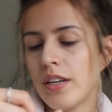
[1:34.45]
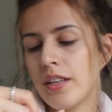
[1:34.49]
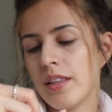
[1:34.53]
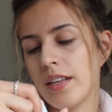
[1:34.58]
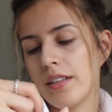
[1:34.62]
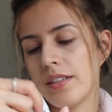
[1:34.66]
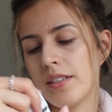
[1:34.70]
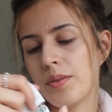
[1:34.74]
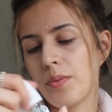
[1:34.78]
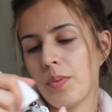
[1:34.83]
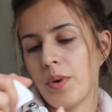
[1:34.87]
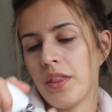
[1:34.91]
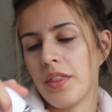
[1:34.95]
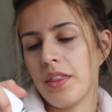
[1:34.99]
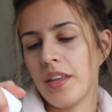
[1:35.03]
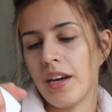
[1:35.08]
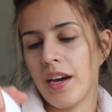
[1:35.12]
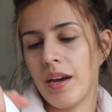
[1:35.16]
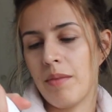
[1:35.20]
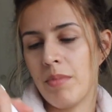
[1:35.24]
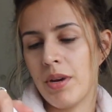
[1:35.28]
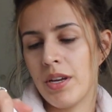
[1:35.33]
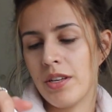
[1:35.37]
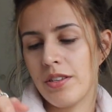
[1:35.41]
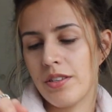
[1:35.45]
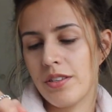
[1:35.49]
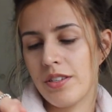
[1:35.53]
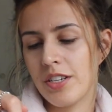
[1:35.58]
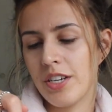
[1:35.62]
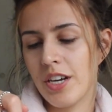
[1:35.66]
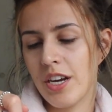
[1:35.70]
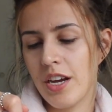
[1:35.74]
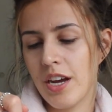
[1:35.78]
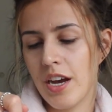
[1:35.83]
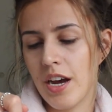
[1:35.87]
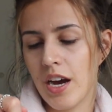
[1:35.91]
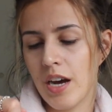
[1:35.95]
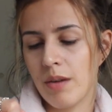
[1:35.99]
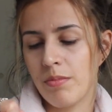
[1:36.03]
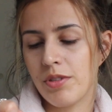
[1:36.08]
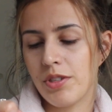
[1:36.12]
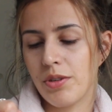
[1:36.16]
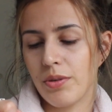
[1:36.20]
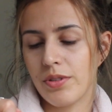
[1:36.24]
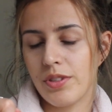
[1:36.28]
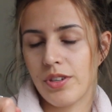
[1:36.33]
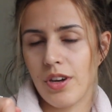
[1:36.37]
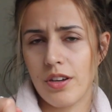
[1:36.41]
That's the one thing I missed. Um,
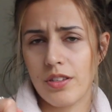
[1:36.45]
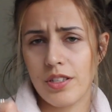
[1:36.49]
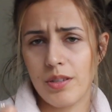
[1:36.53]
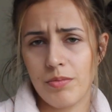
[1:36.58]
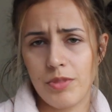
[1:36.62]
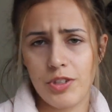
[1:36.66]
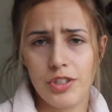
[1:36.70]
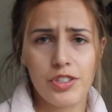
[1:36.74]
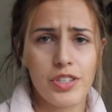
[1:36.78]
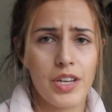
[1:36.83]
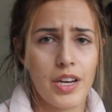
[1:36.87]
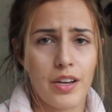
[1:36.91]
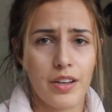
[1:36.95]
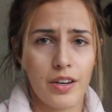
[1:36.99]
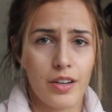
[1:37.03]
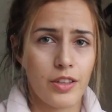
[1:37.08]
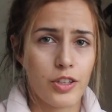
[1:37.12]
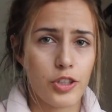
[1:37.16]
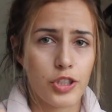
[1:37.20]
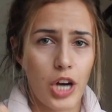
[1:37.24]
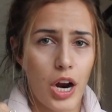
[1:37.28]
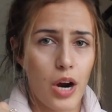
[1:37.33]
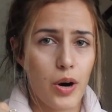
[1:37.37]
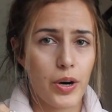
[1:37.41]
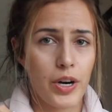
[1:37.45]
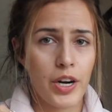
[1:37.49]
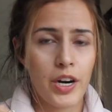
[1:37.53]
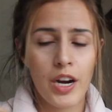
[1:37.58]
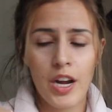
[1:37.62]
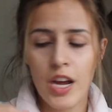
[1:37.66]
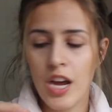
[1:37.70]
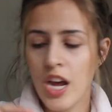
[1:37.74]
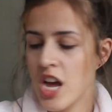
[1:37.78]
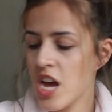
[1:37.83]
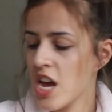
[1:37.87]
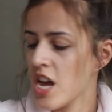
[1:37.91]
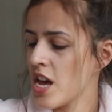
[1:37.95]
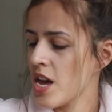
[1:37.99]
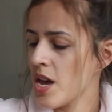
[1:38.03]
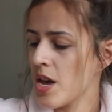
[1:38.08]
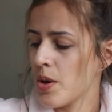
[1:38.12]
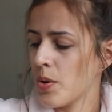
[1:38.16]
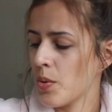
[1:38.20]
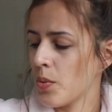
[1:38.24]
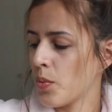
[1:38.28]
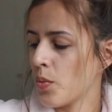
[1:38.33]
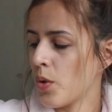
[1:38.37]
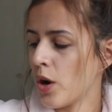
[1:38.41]
so it's awesome. Just take it in the shower,
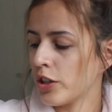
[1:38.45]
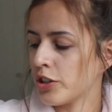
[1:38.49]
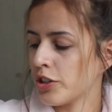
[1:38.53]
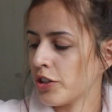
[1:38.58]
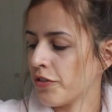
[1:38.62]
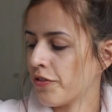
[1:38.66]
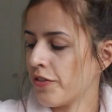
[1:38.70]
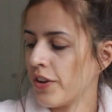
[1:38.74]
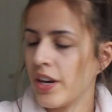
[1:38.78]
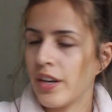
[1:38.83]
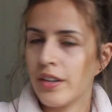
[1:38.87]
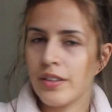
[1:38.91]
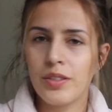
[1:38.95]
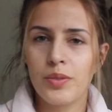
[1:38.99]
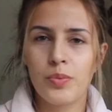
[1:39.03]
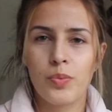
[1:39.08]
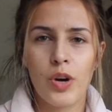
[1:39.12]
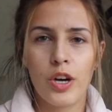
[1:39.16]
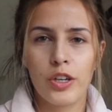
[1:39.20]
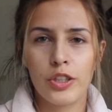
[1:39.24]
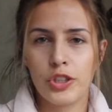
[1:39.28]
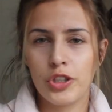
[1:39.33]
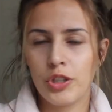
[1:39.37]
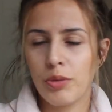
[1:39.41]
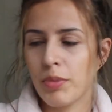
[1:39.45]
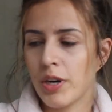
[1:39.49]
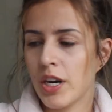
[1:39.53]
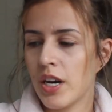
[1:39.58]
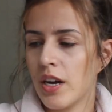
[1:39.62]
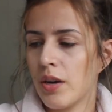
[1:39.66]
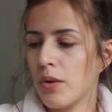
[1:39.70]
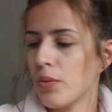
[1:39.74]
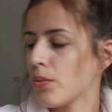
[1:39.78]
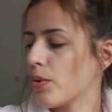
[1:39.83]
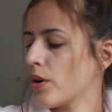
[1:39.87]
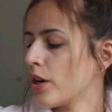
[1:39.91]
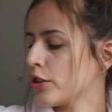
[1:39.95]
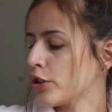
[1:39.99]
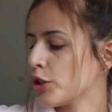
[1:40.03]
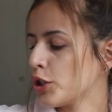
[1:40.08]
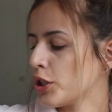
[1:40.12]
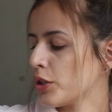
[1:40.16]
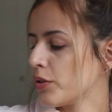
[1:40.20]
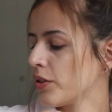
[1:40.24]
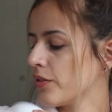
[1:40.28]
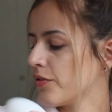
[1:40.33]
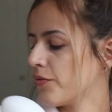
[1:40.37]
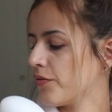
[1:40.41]
wash your face, wash your butt, wash
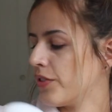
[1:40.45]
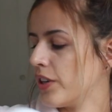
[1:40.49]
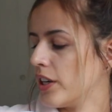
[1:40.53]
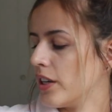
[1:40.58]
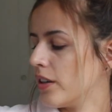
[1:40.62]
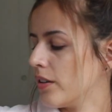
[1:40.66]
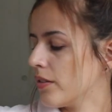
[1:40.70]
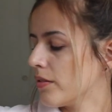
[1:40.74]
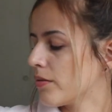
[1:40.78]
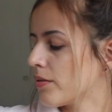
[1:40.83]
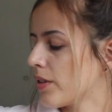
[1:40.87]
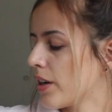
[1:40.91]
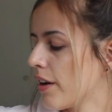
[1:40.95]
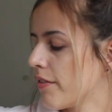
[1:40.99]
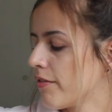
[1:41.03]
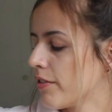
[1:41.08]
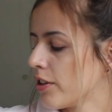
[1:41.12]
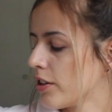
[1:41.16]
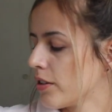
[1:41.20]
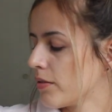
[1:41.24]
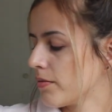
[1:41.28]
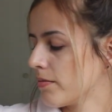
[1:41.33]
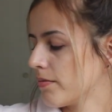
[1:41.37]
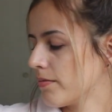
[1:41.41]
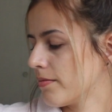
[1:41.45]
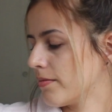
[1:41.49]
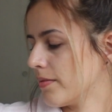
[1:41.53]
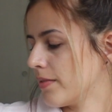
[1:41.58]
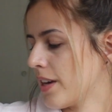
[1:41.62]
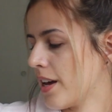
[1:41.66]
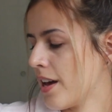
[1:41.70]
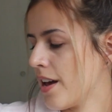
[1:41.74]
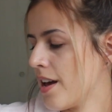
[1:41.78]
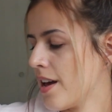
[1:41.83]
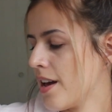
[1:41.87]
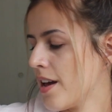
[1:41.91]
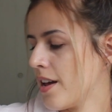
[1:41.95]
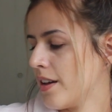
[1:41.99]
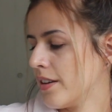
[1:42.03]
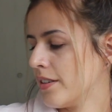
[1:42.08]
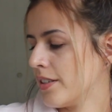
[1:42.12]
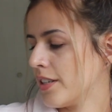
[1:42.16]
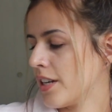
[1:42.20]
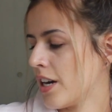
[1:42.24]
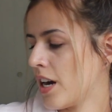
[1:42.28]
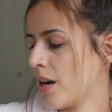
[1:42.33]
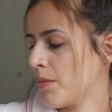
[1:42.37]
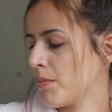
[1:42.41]
your feet, whatever,
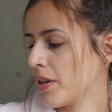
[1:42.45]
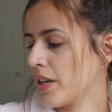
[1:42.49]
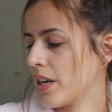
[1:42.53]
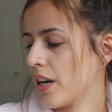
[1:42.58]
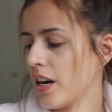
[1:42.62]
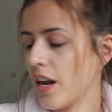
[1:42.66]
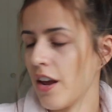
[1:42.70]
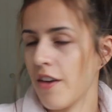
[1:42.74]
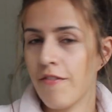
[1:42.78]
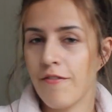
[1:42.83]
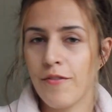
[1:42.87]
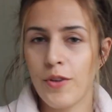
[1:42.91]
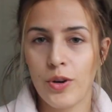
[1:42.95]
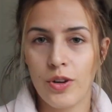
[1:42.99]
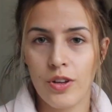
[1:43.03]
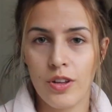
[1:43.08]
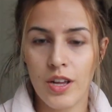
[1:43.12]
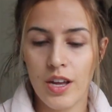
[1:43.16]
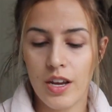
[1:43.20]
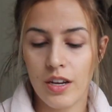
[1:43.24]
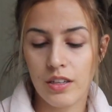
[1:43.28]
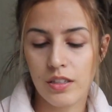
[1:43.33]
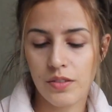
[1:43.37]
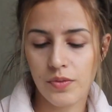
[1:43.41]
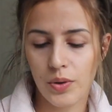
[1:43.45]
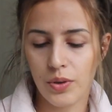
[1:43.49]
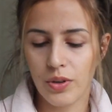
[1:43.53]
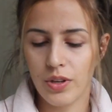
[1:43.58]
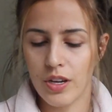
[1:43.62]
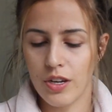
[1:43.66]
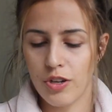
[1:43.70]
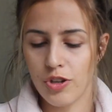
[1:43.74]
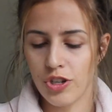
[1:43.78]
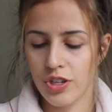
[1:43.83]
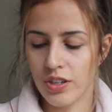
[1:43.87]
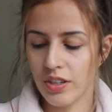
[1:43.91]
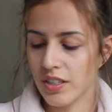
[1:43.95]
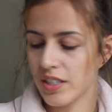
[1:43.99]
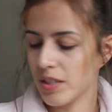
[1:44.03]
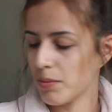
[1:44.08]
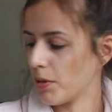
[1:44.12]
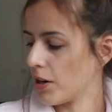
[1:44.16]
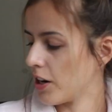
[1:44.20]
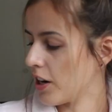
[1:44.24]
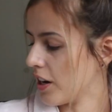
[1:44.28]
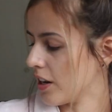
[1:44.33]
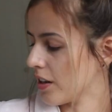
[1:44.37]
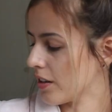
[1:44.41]
and um, get a full exfoliation
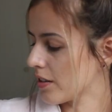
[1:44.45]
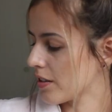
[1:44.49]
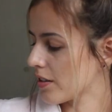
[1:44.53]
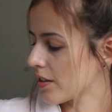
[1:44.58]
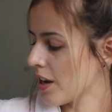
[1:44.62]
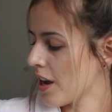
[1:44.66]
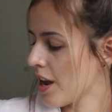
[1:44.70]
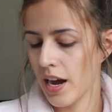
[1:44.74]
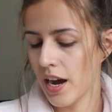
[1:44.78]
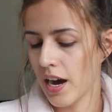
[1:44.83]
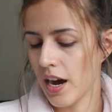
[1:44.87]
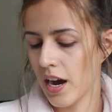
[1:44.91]
experience.